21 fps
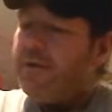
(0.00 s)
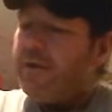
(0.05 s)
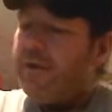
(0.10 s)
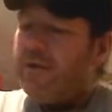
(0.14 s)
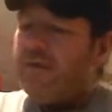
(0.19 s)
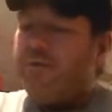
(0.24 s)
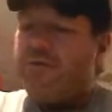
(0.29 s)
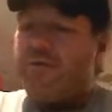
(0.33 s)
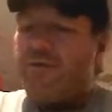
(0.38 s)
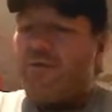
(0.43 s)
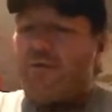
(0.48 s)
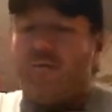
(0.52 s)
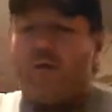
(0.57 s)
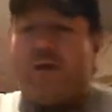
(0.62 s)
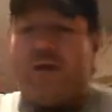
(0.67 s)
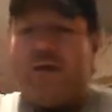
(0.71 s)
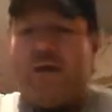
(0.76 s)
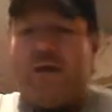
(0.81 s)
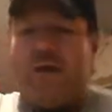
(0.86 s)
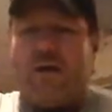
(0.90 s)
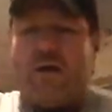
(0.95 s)
And so
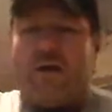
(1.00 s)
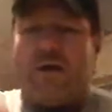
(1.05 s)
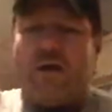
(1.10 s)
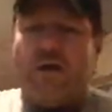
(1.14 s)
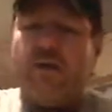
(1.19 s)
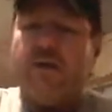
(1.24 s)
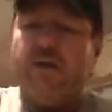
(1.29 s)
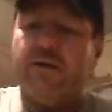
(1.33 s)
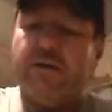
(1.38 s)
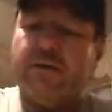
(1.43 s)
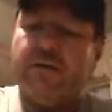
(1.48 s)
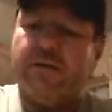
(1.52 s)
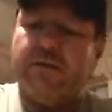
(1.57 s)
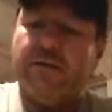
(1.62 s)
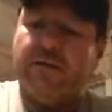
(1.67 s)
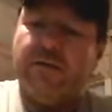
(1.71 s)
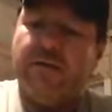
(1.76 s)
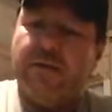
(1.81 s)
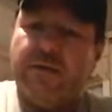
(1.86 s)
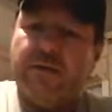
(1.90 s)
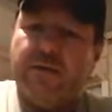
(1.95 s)
right here
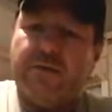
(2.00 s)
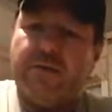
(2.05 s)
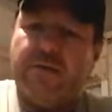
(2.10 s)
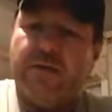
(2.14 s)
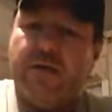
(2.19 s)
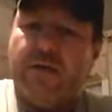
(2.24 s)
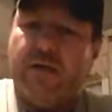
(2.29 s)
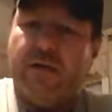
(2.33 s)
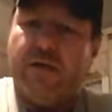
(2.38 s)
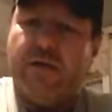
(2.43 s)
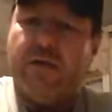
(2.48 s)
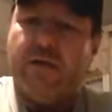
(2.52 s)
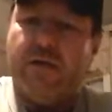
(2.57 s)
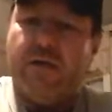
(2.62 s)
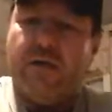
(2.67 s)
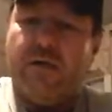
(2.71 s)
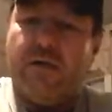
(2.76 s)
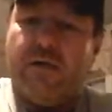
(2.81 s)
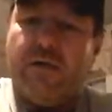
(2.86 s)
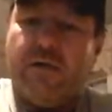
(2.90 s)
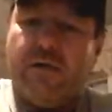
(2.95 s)
is the
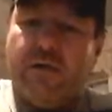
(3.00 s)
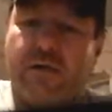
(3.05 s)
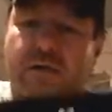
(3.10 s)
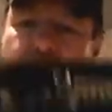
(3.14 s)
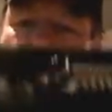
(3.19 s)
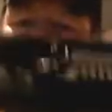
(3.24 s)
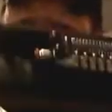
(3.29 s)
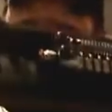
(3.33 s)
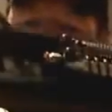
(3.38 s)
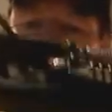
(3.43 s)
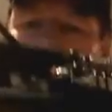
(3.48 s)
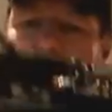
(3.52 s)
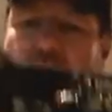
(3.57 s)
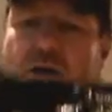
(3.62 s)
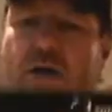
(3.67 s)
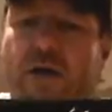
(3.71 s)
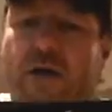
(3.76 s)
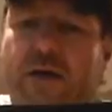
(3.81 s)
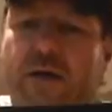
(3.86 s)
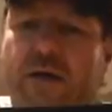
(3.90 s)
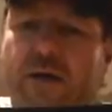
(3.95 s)
air
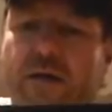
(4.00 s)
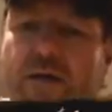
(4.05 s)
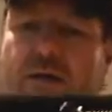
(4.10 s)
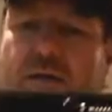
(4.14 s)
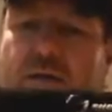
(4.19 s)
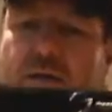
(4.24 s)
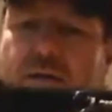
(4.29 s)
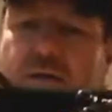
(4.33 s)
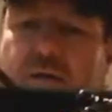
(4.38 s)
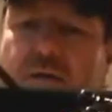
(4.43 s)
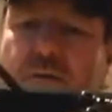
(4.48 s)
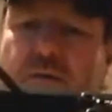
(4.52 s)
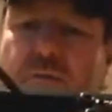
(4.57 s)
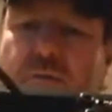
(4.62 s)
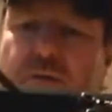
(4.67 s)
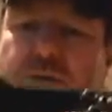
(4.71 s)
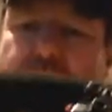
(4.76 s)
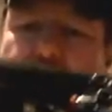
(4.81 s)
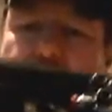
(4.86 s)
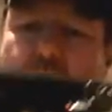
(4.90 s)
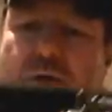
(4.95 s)
line,
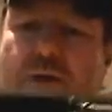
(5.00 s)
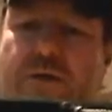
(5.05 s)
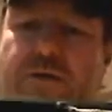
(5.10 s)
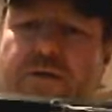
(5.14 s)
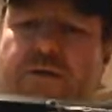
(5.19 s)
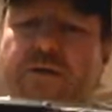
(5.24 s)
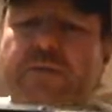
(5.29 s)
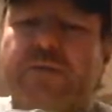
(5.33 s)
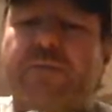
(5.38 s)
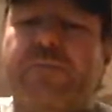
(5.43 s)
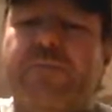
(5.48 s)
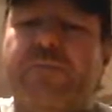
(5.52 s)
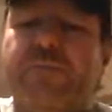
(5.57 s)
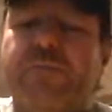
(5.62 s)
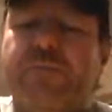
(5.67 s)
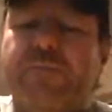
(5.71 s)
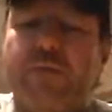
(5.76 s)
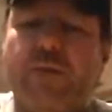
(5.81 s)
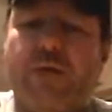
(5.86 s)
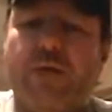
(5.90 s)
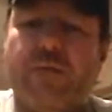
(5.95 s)
which runs
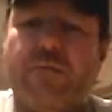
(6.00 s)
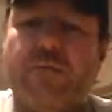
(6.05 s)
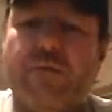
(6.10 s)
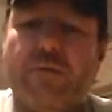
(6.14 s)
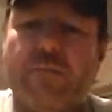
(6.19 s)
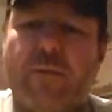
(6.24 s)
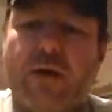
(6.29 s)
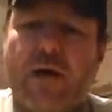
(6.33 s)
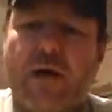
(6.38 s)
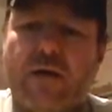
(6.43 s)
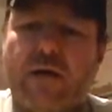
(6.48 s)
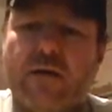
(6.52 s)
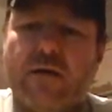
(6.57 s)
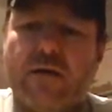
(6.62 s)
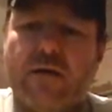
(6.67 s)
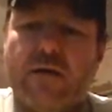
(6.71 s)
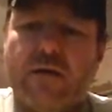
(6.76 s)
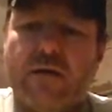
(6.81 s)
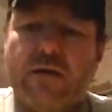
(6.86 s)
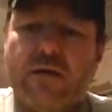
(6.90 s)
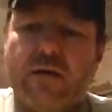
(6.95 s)
into the back
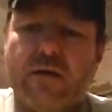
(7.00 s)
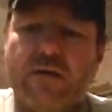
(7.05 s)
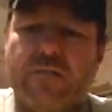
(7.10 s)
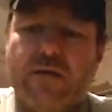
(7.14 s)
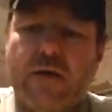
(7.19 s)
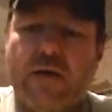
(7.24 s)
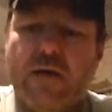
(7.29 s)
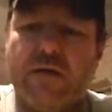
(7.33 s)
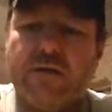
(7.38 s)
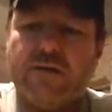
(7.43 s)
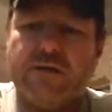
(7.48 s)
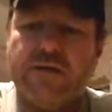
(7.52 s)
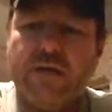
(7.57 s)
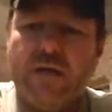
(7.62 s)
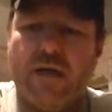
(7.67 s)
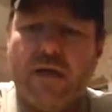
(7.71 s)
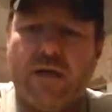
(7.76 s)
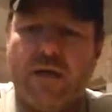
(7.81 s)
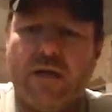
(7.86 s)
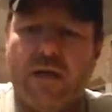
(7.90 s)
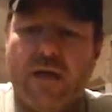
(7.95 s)
of the
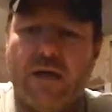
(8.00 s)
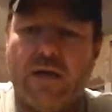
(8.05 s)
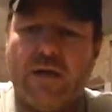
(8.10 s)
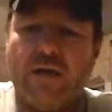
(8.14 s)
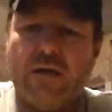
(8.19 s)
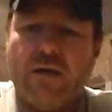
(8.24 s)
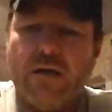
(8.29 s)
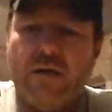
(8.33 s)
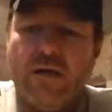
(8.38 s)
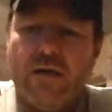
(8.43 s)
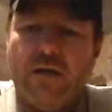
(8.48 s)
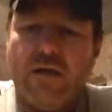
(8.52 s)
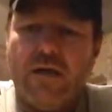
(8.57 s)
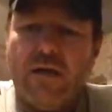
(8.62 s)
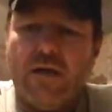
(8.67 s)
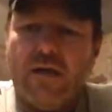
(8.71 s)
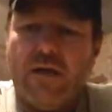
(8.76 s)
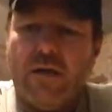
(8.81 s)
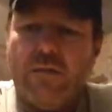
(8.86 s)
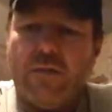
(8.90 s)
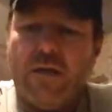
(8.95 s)
SDIK.
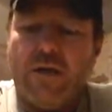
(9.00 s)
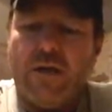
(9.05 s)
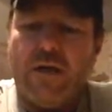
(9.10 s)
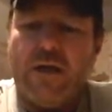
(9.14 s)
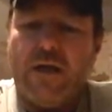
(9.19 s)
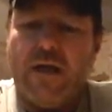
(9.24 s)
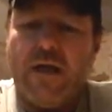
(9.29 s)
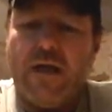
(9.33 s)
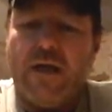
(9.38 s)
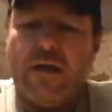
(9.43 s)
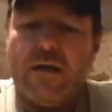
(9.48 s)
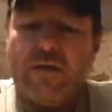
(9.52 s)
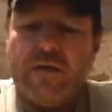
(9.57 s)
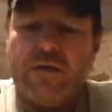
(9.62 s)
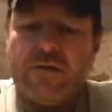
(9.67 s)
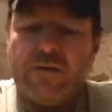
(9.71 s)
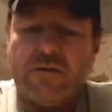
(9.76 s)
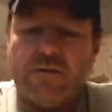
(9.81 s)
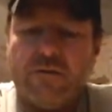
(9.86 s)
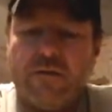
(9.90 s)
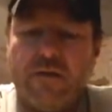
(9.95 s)
I'm going to try to edit
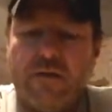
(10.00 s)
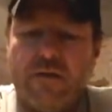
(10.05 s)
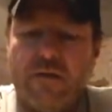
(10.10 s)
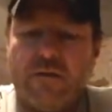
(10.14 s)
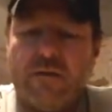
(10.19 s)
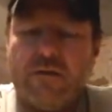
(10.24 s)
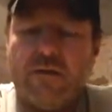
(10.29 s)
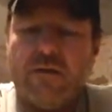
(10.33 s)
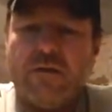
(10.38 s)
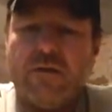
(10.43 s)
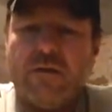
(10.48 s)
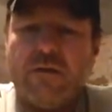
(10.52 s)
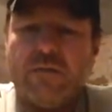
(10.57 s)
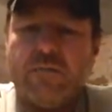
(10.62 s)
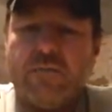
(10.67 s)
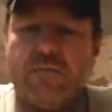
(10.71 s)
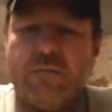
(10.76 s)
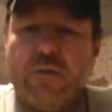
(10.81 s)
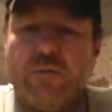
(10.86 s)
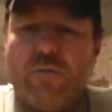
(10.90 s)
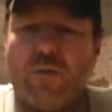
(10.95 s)
this so I can
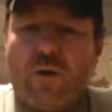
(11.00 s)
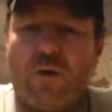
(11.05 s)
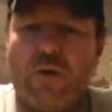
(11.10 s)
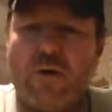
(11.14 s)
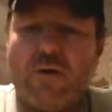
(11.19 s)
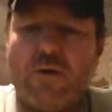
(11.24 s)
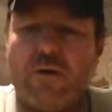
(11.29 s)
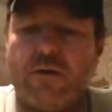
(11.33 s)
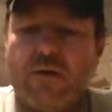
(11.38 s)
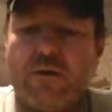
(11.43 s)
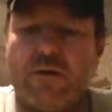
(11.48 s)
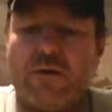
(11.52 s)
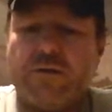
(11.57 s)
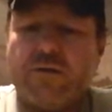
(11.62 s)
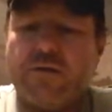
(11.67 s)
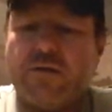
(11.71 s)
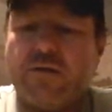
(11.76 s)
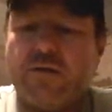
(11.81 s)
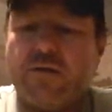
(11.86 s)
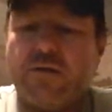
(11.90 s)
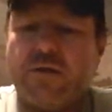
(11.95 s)
be more clear and
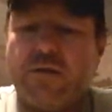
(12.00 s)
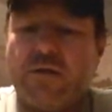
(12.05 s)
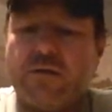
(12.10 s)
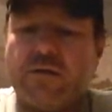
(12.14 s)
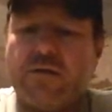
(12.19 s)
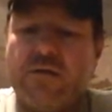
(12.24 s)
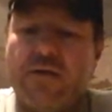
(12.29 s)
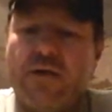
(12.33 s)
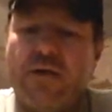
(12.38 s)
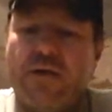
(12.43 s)
see things.